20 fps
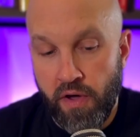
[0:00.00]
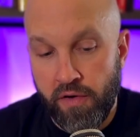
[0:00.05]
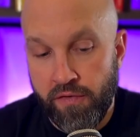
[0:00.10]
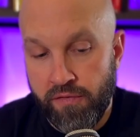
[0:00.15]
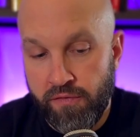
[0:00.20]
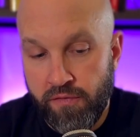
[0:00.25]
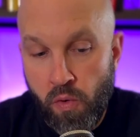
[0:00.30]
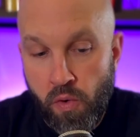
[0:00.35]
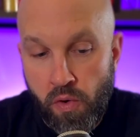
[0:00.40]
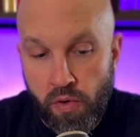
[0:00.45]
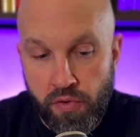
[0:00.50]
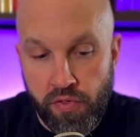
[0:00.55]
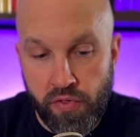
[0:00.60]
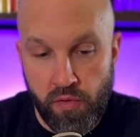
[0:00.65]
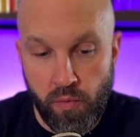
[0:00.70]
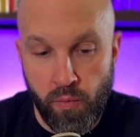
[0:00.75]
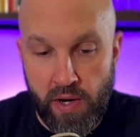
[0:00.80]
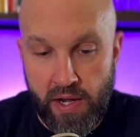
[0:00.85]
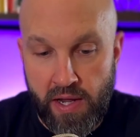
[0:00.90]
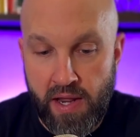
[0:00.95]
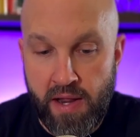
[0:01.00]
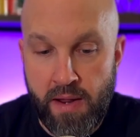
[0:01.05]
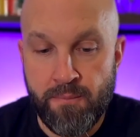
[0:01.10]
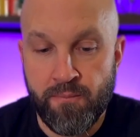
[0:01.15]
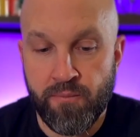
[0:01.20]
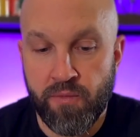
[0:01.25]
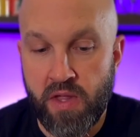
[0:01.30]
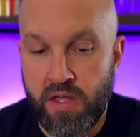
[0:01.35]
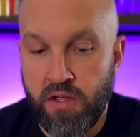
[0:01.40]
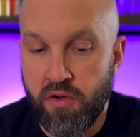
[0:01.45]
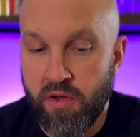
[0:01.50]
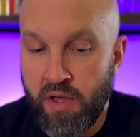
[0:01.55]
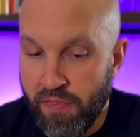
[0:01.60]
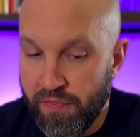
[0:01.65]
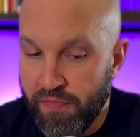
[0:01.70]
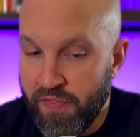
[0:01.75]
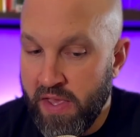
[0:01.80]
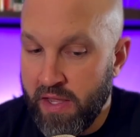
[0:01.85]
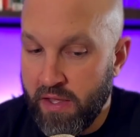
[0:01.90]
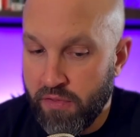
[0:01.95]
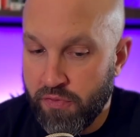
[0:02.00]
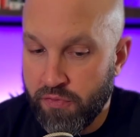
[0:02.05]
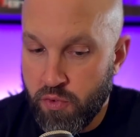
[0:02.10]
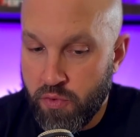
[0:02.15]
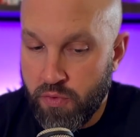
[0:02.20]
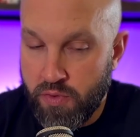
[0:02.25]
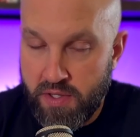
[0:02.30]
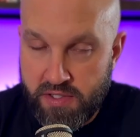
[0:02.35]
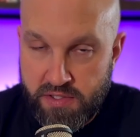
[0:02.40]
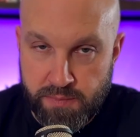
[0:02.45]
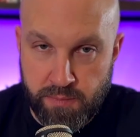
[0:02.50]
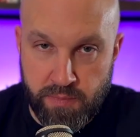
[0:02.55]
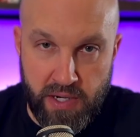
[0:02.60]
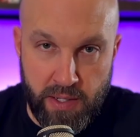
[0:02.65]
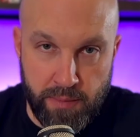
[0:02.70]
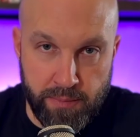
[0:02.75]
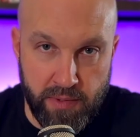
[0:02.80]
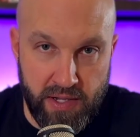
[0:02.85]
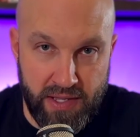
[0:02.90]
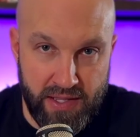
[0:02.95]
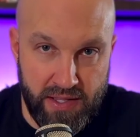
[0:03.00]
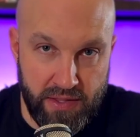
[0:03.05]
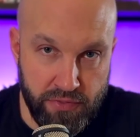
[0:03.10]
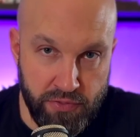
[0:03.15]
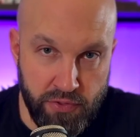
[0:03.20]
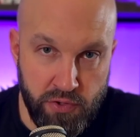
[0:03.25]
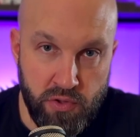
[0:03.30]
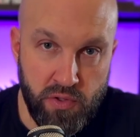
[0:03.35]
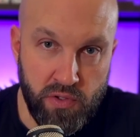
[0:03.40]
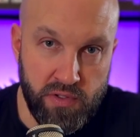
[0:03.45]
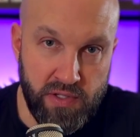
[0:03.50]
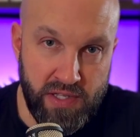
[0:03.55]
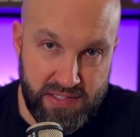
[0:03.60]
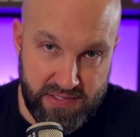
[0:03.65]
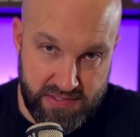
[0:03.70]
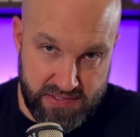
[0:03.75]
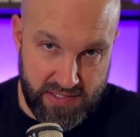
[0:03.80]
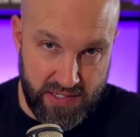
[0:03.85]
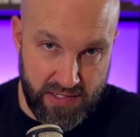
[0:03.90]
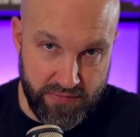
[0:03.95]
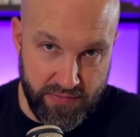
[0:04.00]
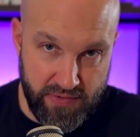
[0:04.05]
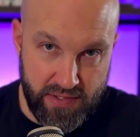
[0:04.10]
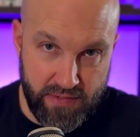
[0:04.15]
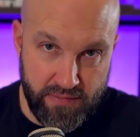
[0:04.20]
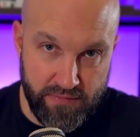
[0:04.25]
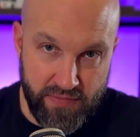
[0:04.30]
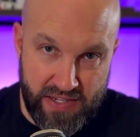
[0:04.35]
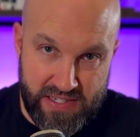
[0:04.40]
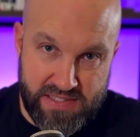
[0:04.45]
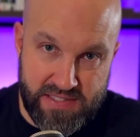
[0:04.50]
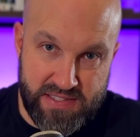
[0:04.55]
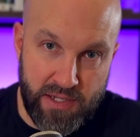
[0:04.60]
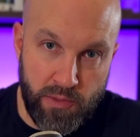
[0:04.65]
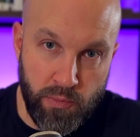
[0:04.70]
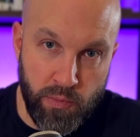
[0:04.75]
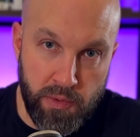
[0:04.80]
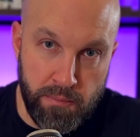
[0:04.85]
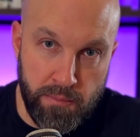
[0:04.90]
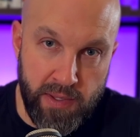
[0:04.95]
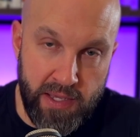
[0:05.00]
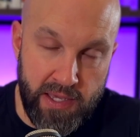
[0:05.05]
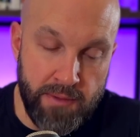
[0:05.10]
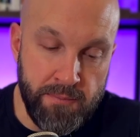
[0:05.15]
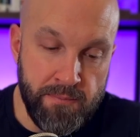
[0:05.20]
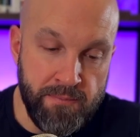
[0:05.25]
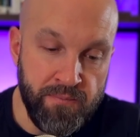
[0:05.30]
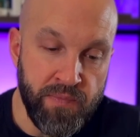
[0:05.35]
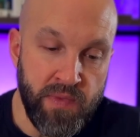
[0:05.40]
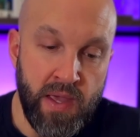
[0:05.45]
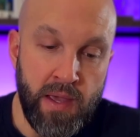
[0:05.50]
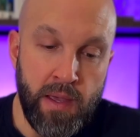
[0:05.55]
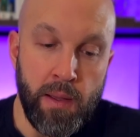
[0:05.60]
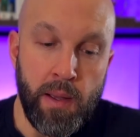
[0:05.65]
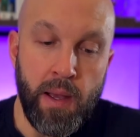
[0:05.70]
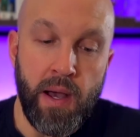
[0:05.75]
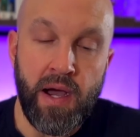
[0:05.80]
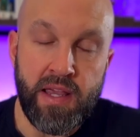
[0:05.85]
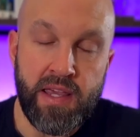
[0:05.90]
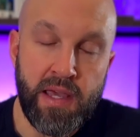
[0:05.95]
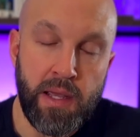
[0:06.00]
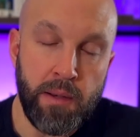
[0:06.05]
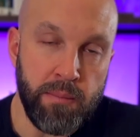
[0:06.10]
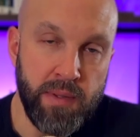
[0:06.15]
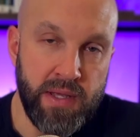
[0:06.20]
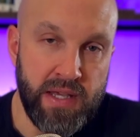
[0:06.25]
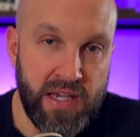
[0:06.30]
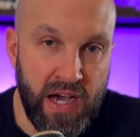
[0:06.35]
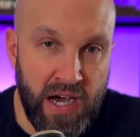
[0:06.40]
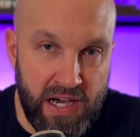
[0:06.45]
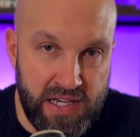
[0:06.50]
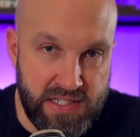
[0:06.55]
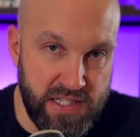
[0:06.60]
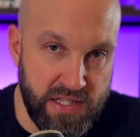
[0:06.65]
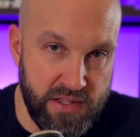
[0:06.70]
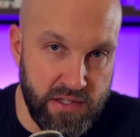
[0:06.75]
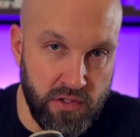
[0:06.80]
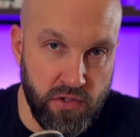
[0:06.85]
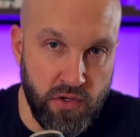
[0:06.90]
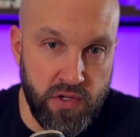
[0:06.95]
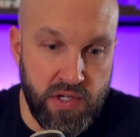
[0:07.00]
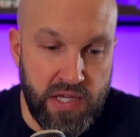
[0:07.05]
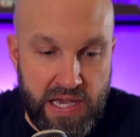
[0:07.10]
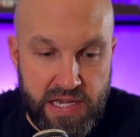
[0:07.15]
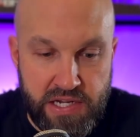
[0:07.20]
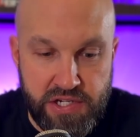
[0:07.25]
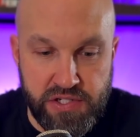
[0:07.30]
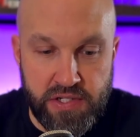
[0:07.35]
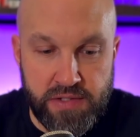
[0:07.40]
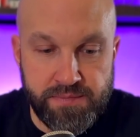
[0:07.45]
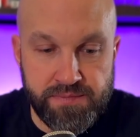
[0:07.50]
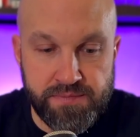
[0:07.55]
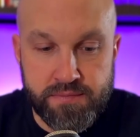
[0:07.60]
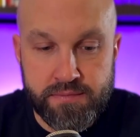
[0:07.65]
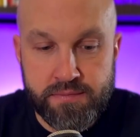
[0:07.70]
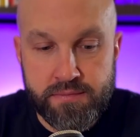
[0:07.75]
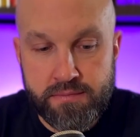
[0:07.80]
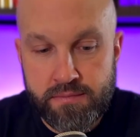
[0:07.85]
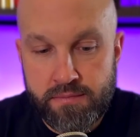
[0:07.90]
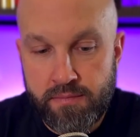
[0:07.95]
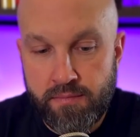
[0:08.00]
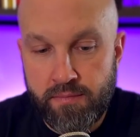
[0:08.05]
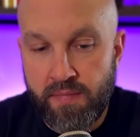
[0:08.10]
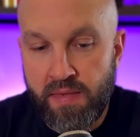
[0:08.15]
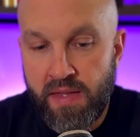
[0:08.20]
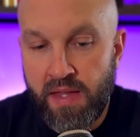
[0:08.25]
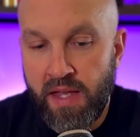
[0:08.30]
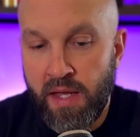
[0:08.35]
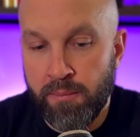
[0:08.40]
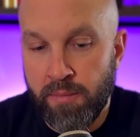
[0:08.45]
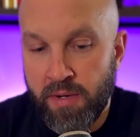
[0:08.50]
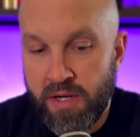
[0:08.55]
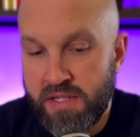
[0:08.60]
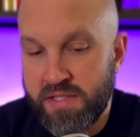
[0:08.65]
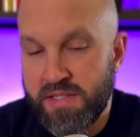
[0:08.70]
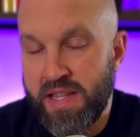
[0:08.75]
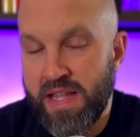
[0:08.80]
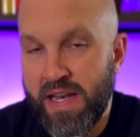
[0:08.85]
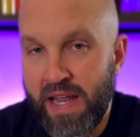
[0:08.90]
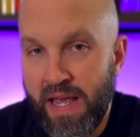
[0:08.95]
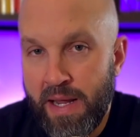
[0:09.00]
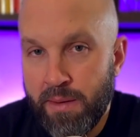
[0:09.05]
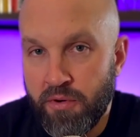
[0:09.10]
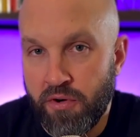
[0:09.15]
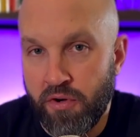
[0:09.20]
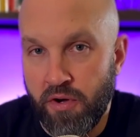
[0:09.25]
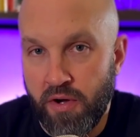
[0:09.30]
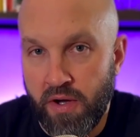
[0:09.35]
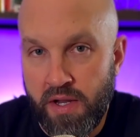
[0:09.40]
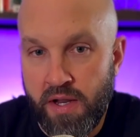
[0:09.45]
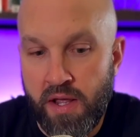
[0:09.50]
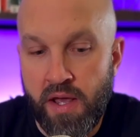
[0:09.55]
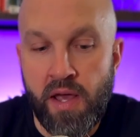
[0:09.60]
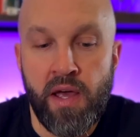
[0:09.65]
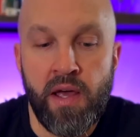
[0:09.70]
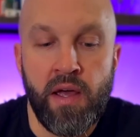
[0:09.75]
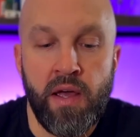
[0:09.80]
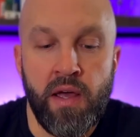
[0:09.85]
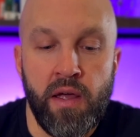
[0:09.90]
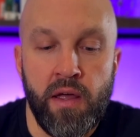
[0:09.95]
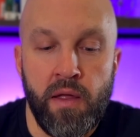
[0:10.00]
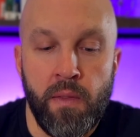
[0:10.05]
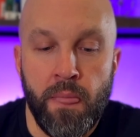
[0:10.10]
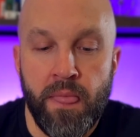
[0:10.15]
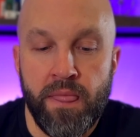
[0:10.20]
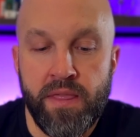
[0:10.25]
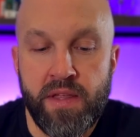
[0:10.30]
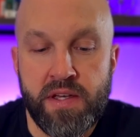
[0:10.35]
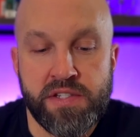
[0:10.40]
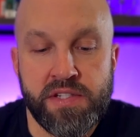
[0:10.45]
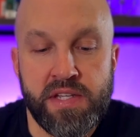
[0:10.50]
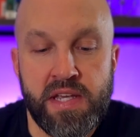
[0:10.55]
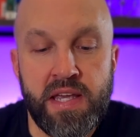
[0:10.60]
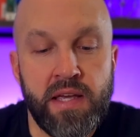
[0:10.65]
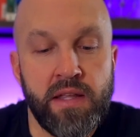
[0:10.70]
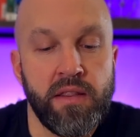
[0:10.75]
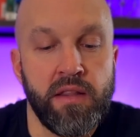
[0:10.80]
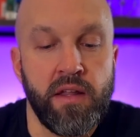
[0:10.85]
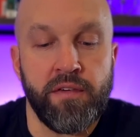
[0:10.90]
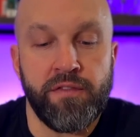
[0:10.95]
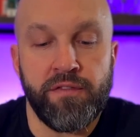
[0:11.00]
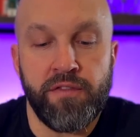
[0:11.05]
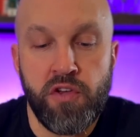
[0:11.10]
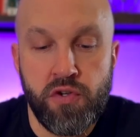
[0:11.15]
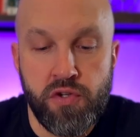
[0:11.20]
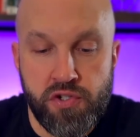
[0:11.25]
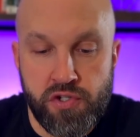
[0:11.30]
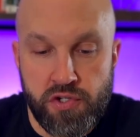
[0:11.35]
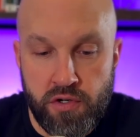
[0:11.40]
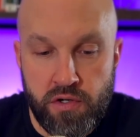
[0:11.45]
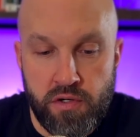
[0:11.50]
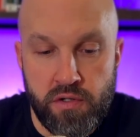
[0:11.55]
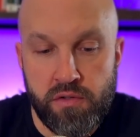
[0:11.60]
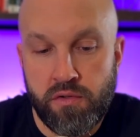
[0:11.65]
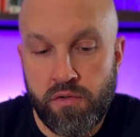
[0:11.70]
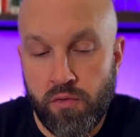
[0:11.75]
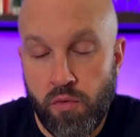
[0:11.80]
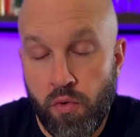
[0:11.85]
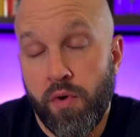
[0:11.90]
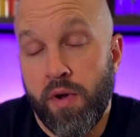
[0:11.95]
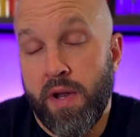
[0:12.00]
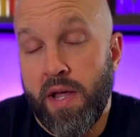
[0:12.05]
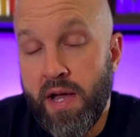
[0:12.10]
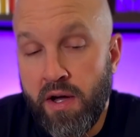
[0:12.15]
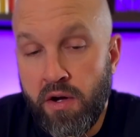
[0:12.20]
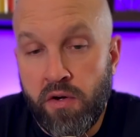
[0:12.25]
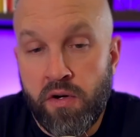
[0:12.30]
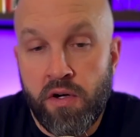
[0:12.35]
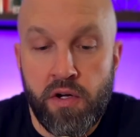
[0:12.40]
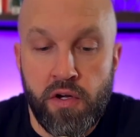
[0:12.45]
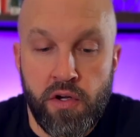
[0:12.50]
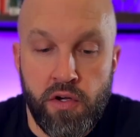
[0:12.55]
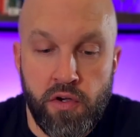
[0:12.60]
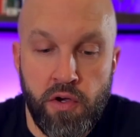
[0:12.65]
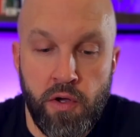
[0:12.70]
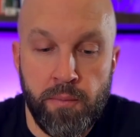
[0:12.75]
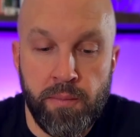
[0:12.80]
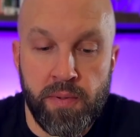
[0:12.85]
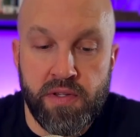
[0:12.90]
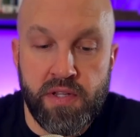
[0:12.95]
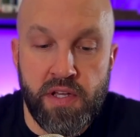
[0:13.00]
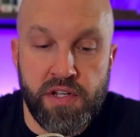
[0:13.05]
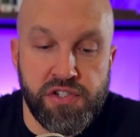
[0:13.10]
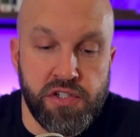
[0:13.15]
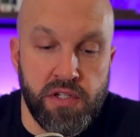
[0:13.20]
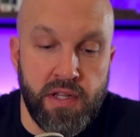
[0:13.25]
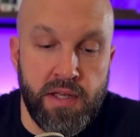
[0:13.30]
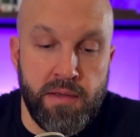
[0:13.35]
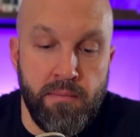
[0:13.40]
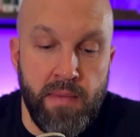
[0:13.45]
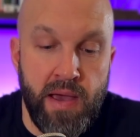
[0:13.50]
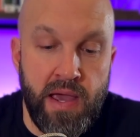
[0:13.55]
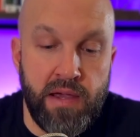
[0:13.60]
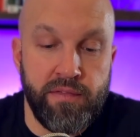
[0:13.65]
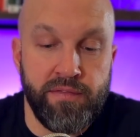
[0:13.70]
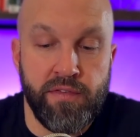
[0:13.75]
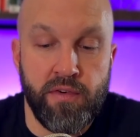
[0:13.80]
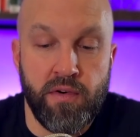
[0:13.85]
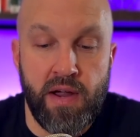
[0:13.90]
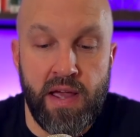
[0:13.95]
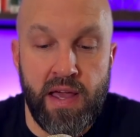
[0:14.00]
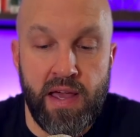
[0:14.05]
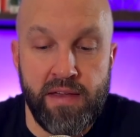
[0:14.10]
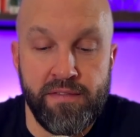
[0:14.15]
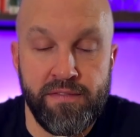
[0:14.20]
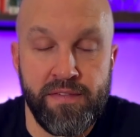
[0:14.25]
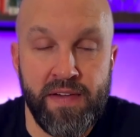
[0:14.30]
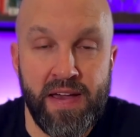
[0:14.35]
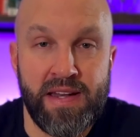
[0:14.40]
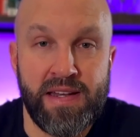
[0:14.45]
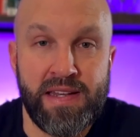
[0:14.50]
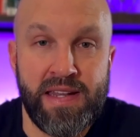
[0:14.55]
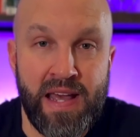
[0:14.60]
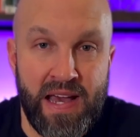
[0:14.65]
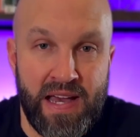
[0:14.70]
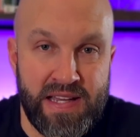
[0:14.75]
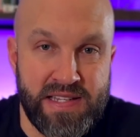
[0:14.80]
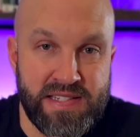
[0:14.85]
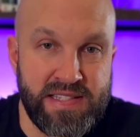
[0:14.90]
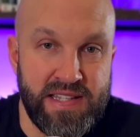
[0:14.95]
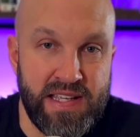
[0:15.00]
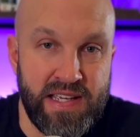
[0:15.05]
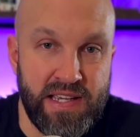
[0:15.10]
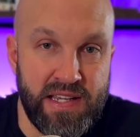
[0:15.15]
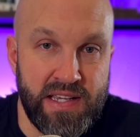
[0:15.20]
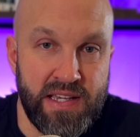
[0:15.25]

fourth way that you can think through this property through the lens of investing would be, again, because of the location and because of the neighborhood, this in the future or now could potentially make for a fantastic